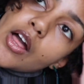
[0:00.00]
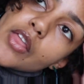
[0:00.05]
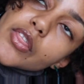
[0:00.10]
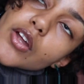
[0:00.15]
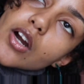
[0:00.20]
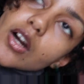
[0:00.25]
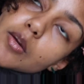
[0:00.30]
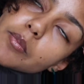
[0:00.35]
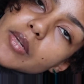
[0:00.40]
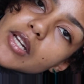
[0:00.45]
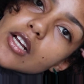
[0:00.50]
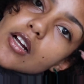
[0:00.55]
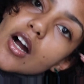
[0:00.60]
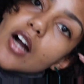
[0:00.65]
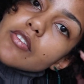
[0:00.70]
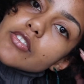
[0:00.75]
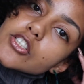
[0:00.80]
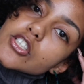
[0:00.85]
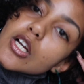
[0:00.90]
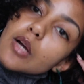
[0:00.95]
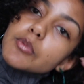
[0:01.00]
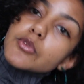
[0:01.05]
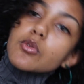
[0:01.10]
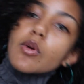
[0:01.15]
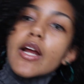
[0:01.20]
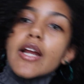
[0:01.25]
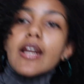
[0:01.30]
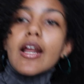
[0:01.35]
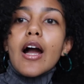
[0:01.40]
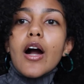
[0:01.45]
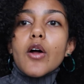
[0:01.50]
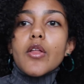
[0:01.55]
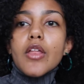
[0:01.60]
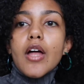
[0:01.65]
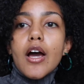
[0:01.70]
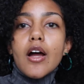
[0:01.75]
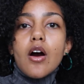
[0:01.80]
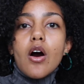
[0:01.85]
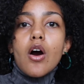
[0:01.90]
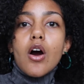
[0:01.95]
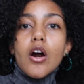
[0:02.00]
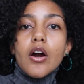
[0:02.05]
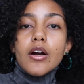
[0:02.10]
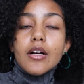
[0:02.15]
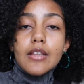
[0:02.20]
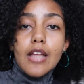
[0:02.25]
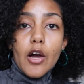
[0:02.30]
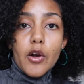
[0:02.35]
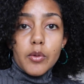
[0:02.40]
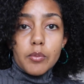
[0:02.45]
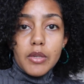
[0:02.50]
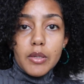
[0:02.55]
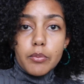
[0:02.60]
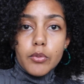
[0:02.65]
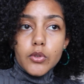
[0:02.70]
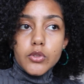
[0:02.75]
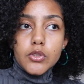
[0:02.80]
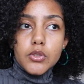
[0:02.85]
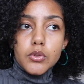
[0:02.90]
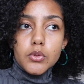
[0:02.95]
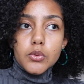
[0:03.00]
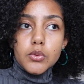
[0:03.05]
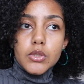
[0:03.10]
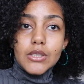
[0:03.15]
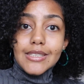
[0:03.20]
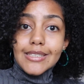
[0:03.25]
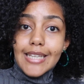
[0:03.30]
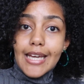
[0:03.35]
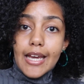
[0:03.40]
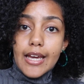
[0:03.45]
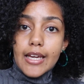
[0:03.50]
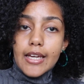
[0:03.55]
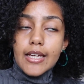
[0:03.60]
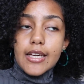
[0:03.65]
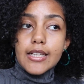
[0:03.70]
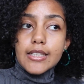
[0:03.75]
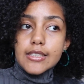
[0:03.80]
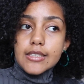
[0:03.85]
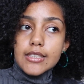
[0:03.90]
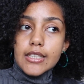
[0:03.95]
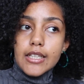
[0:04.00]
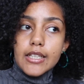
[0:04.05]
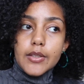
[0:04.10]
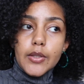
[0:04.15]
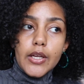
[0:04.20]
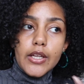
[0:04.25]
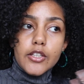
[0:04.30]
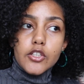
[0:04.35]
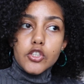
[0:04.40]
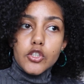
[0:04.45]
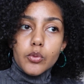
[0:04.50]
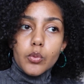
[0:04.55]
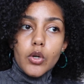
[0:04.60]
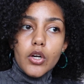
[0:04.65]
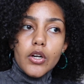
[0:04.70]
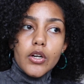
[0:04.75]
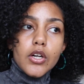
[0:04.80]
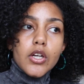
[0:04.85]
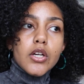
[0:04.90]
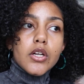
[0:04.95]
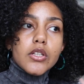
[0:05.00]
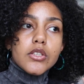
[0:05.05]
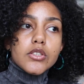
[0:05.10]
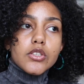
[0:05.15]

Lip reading: there aren't many coffee shops right now that are allowing people to stay and sit and do work.